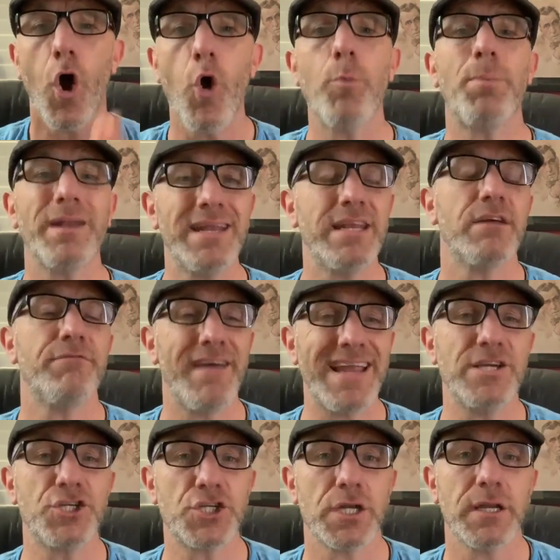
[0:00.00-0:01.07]
open
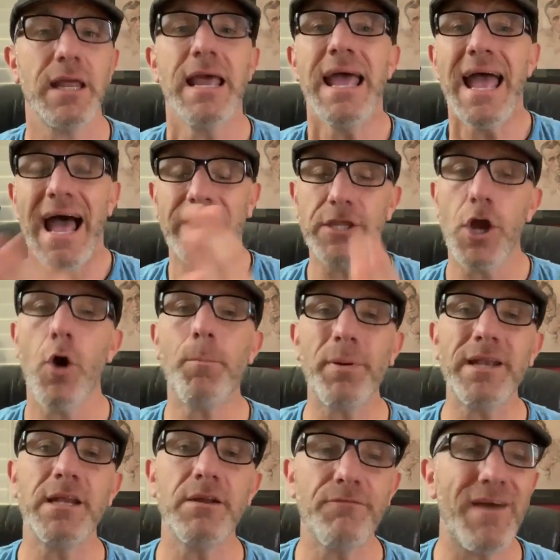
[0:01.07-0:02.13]
innovation. And the
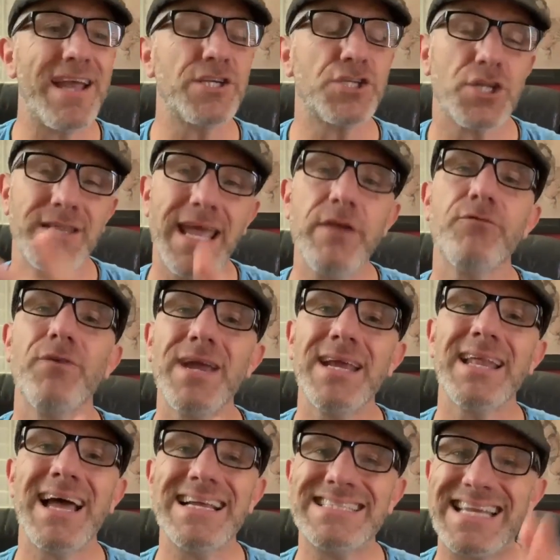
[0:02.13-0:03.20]
open innovation, they
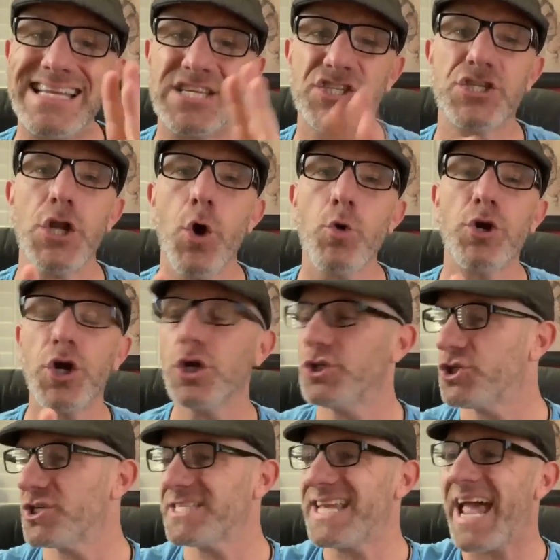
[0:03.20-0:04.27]
realize that it's no good
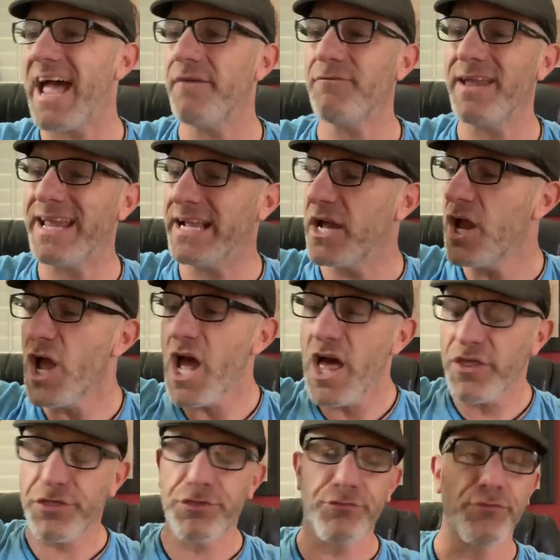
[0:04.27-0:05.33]
just having
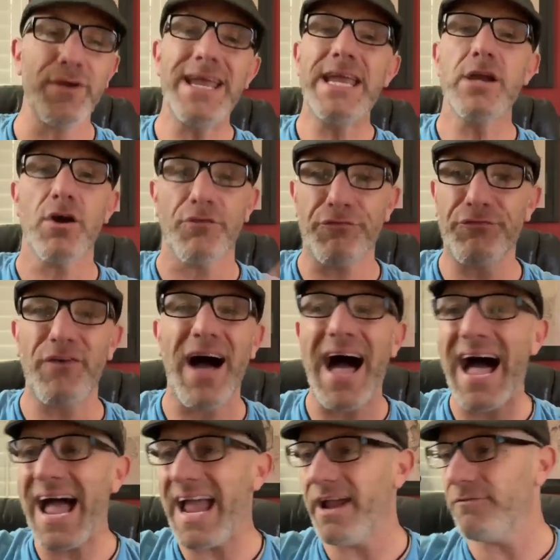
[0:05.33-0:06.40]
3 or
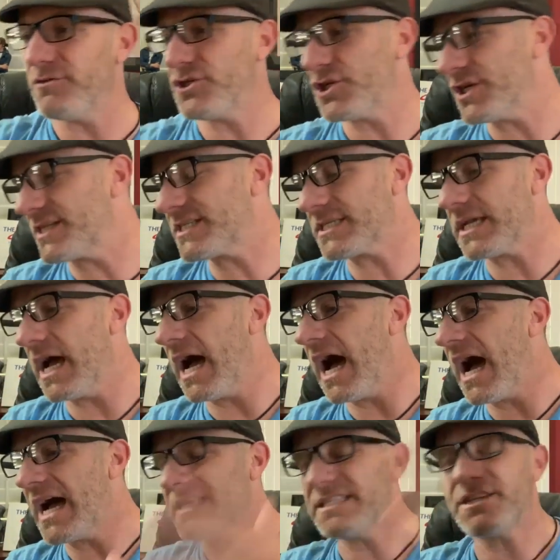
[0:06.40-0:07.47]
5 just
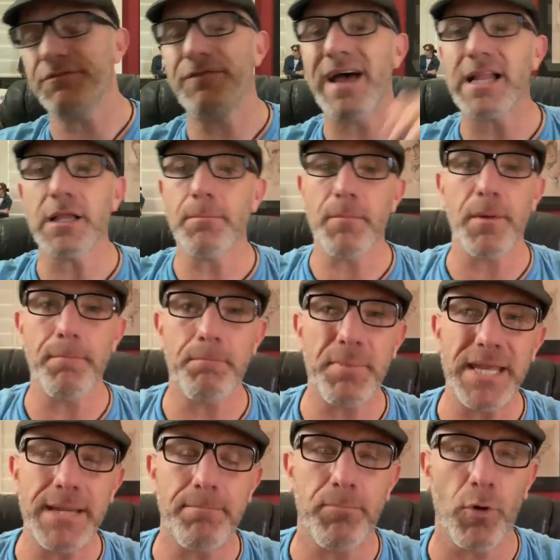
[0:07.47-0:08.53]
development
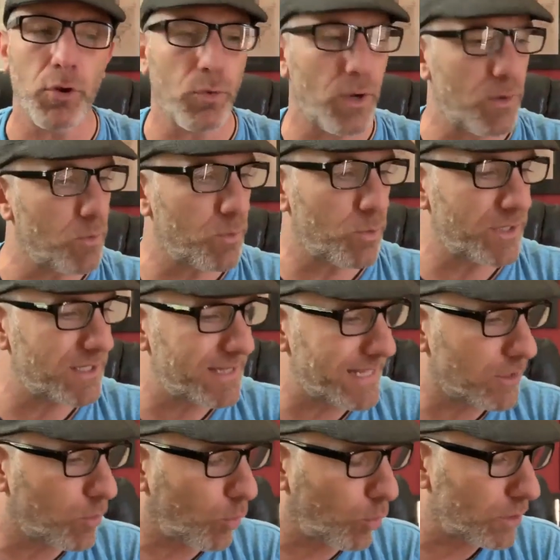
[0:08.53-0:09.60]
people. What do they
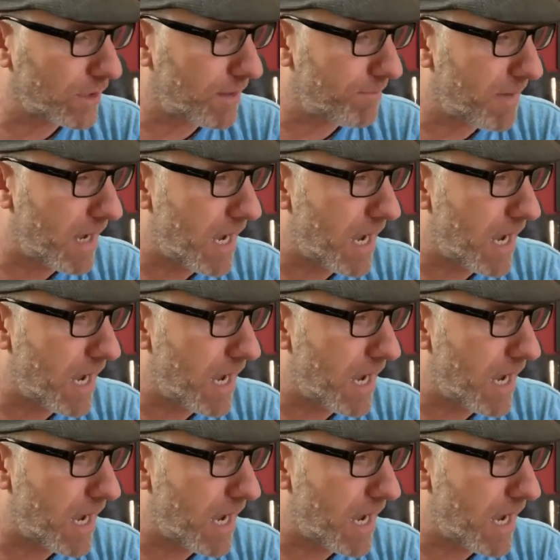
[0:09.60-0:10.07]
call them?